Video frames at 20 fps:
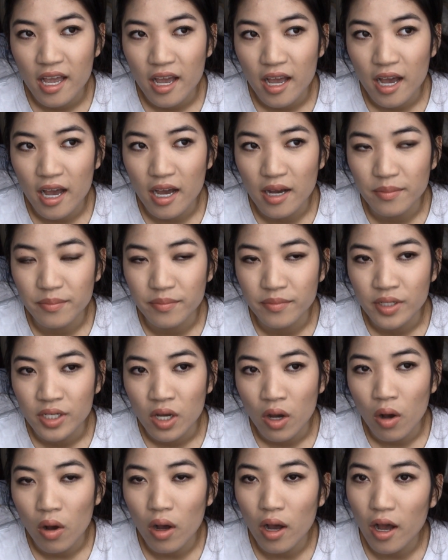other
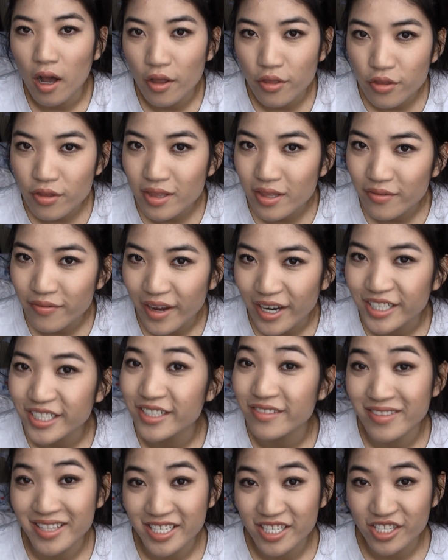than the fact
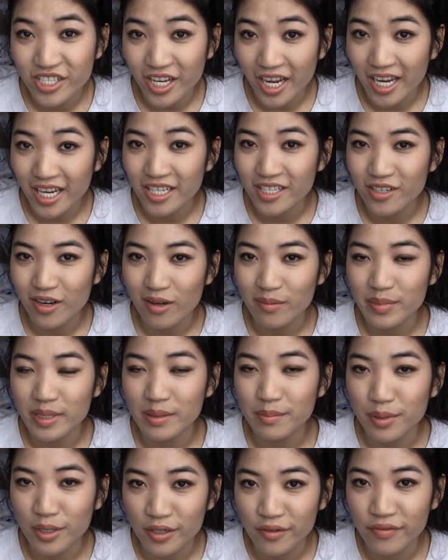of the shade not
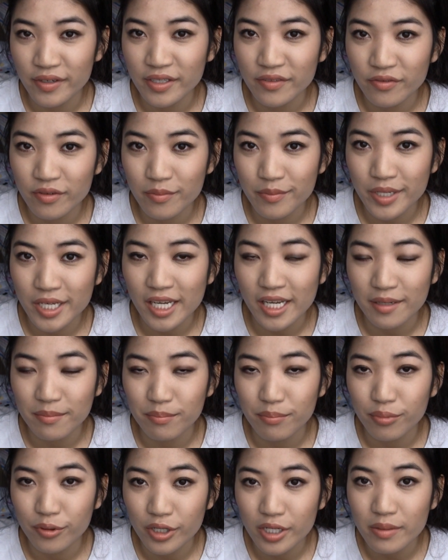being perfect for me, it
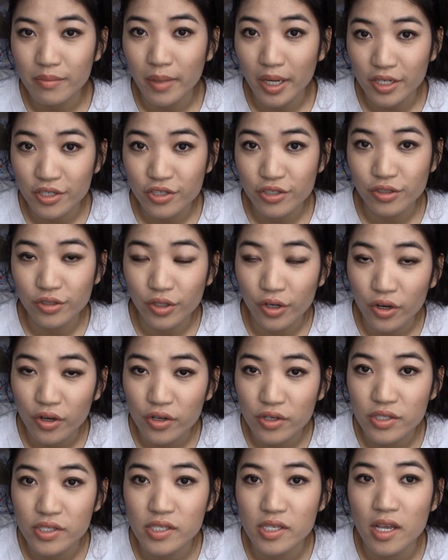pretty much
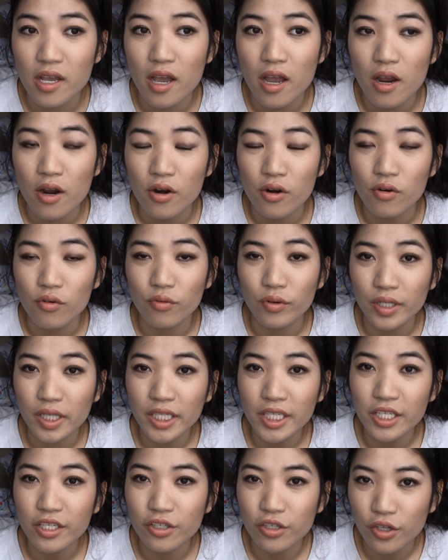looks
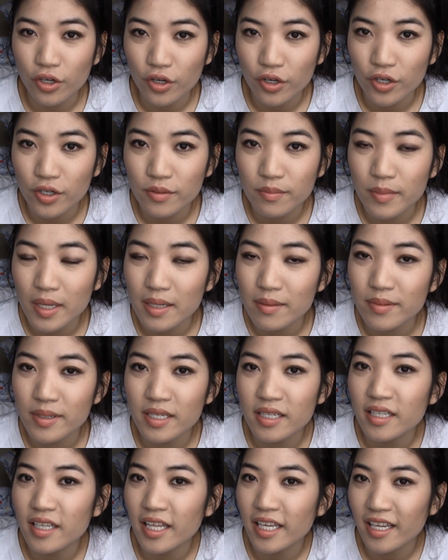really good.
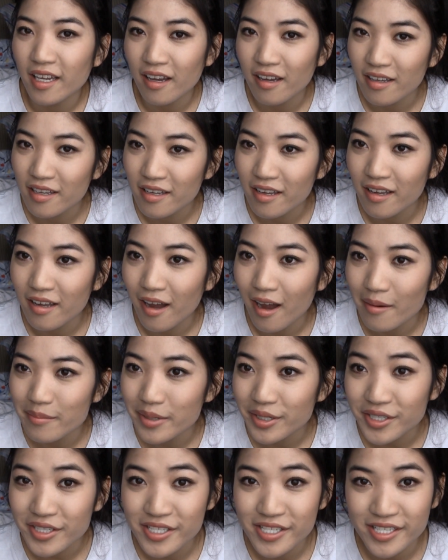Maybe, like, I'm
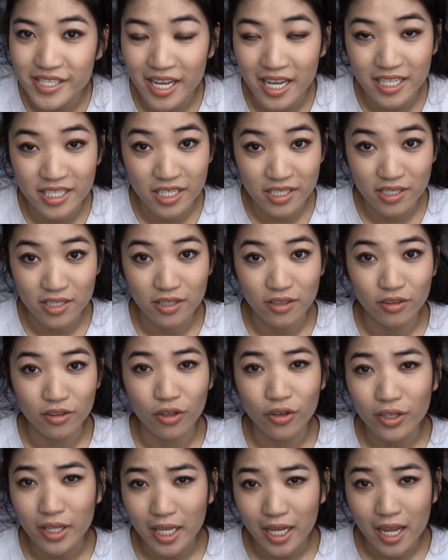not going to say it doesn't
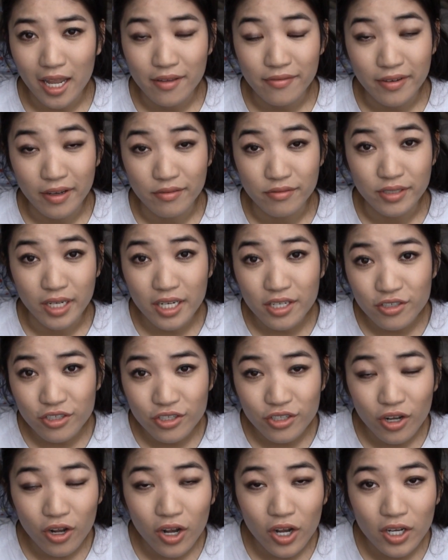look like I have
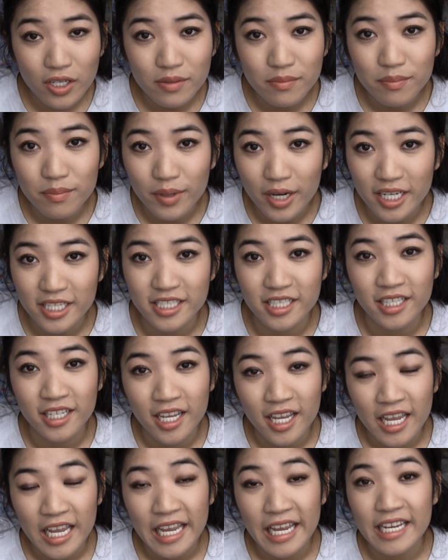foundation on, but
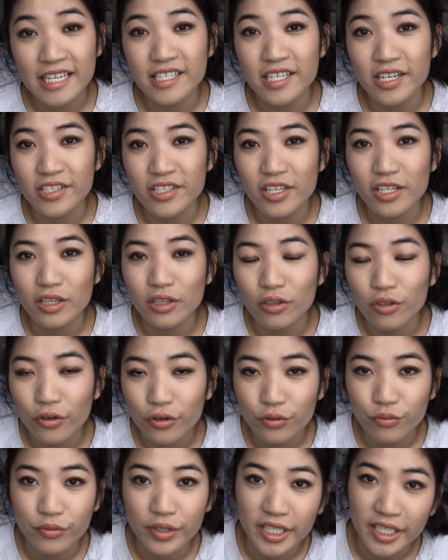it doesn't
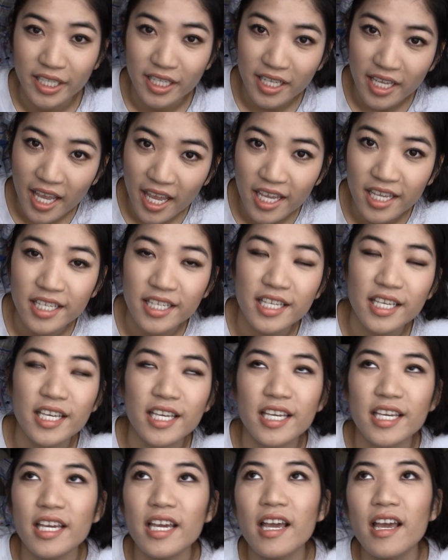look really
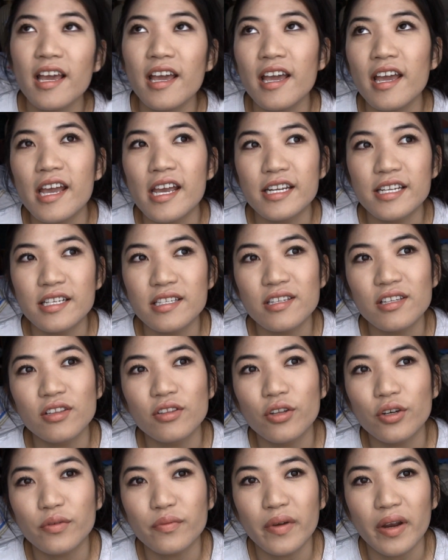cakey. It doesn't
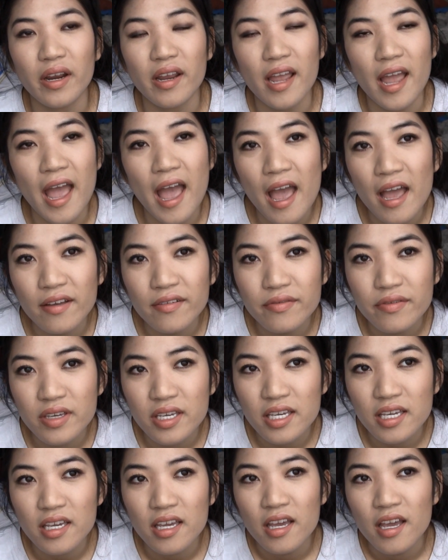look very
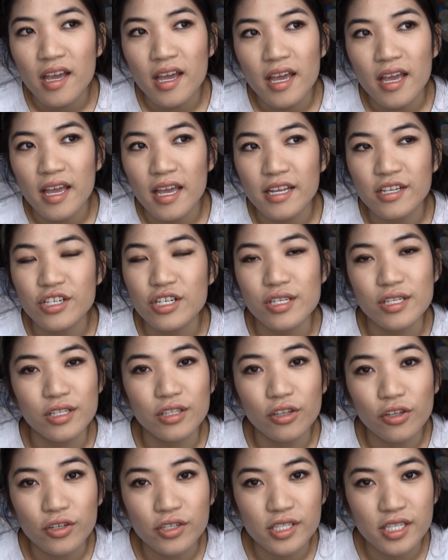heavy. It just
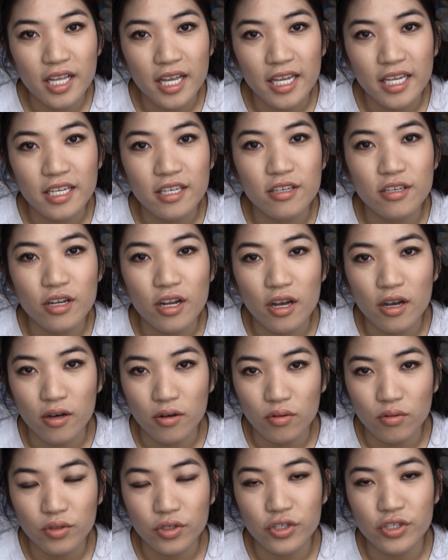looks like, you
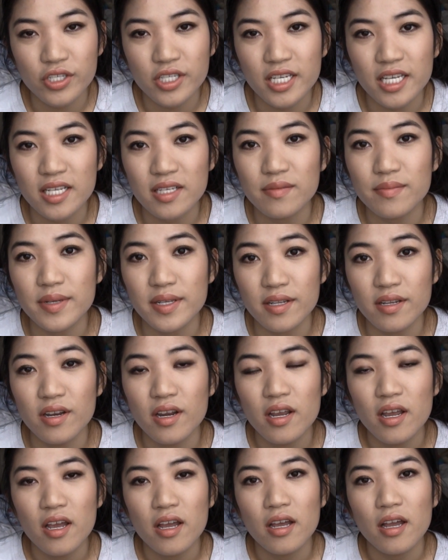know, your skin's been
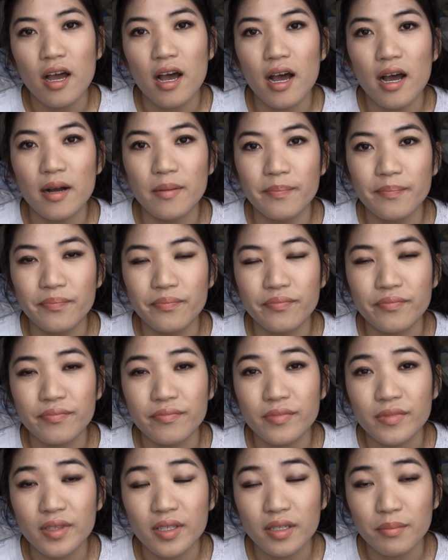
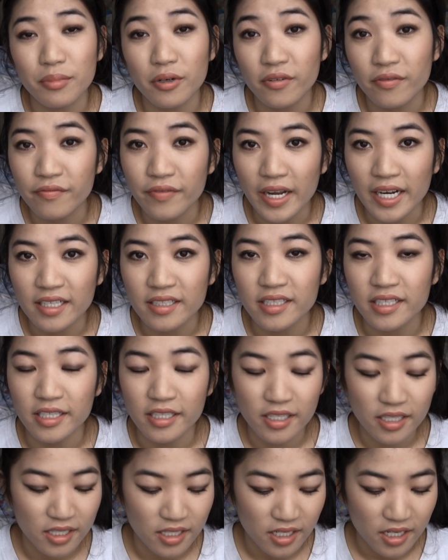
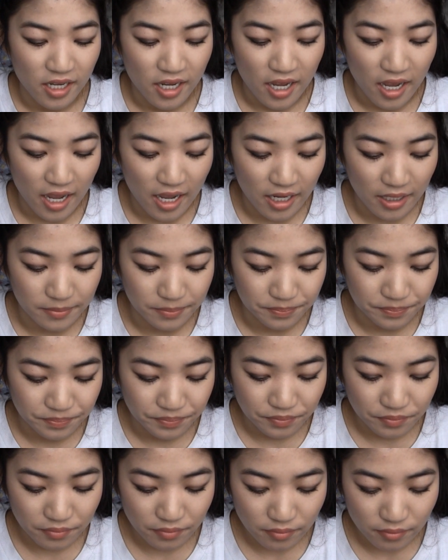perfected.
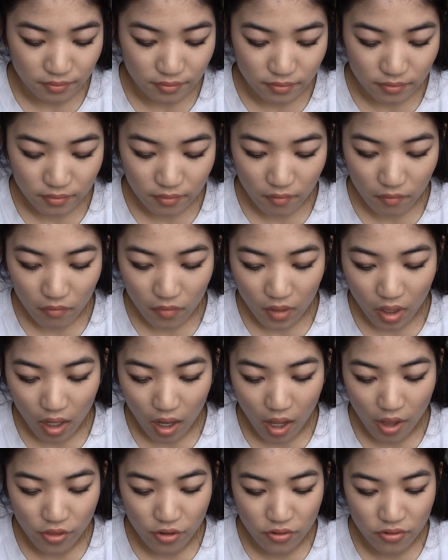
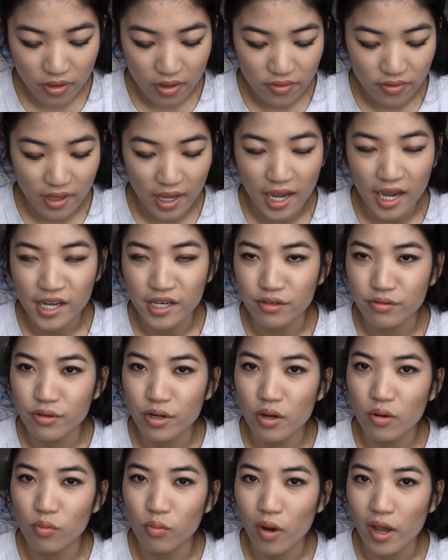Other than that, I don't
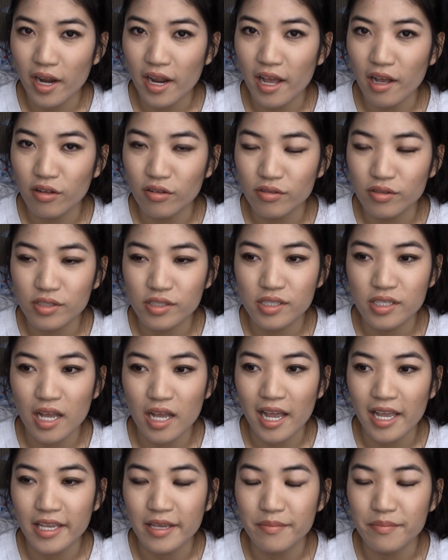know what else
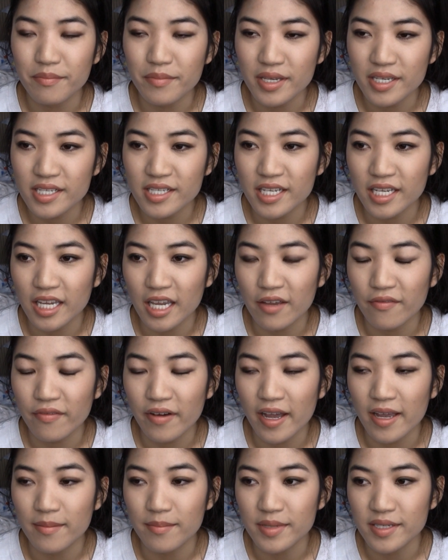am missing, if
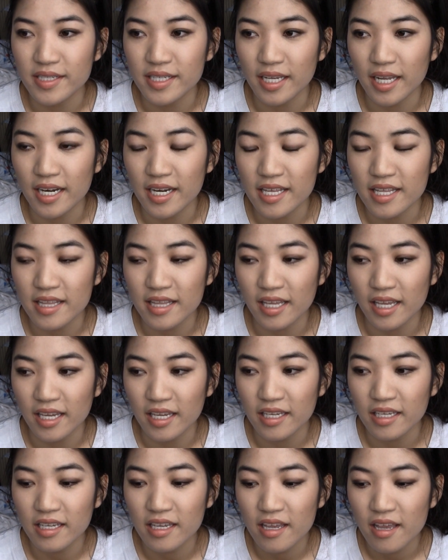I am missing
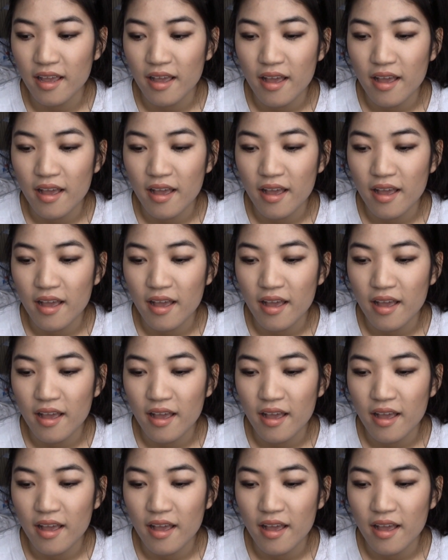anything.